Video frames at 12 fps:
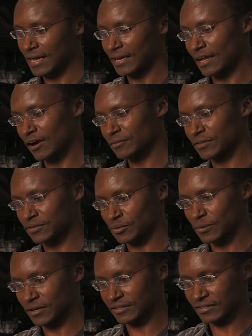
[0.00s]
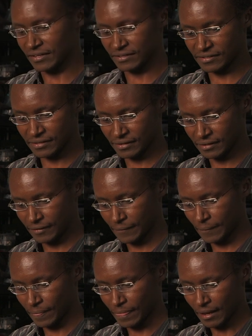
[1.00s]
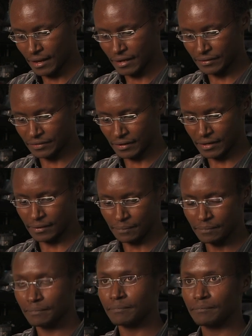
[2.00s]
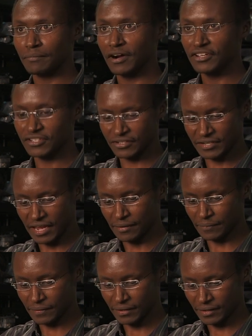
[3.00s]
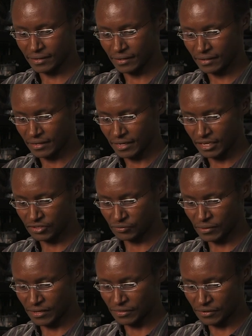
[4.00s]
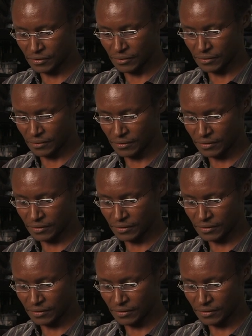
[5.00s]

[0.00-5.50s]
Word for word: and how this works is at uh, the punch tape is run through